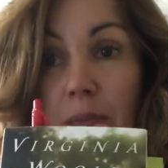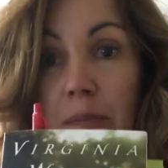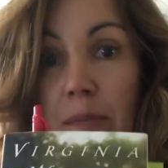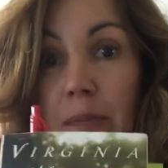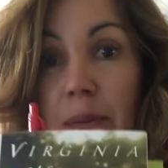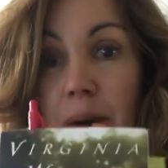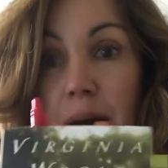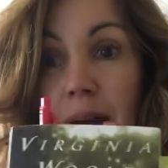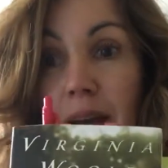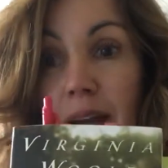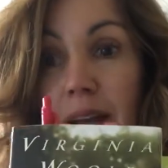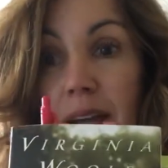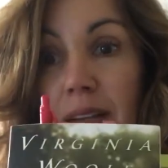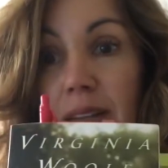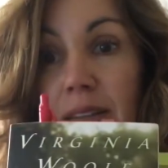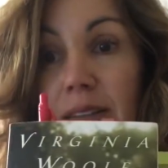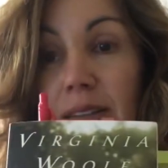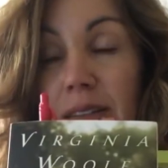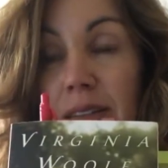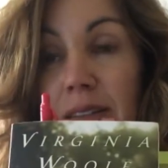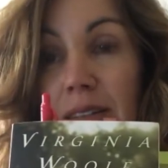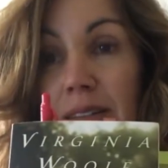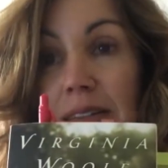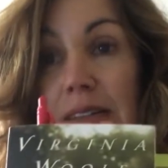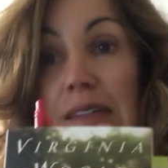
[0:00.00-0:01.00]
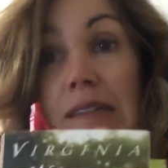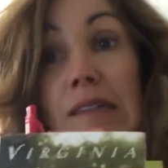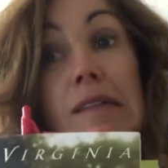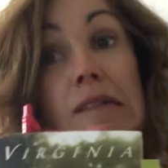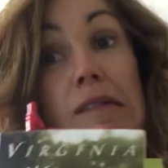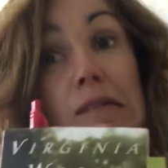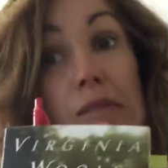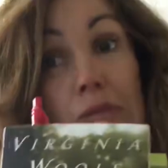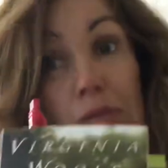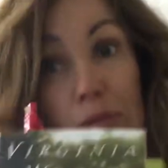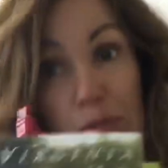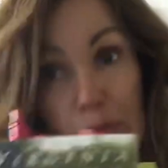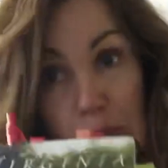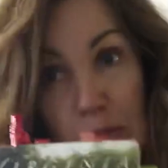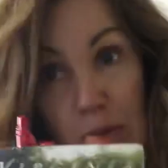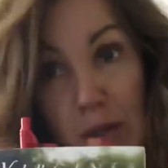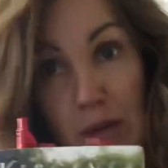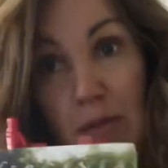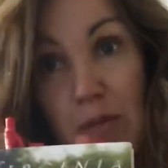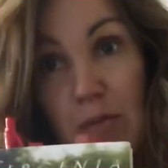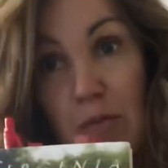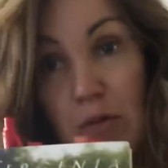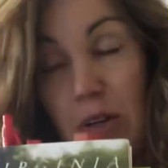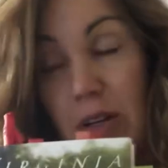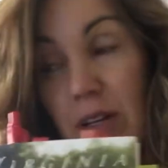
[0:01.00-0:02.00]
but
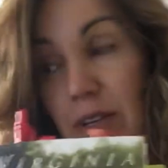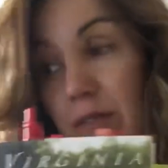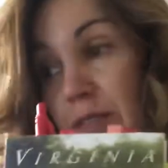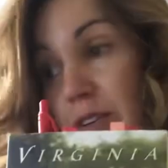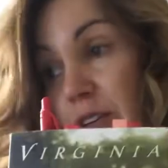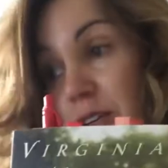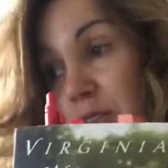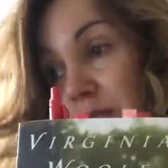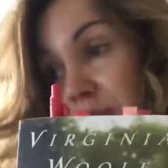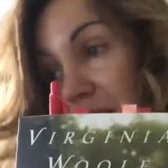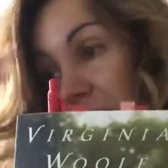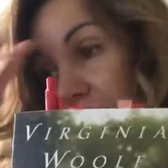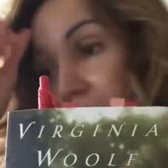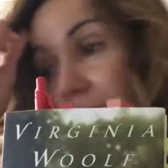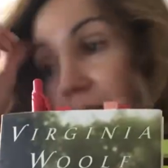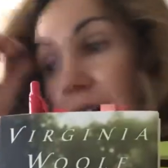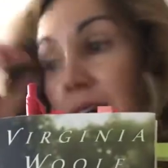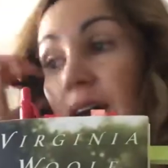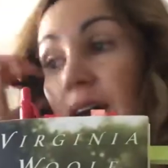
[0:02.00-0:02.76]
maybe more confusing.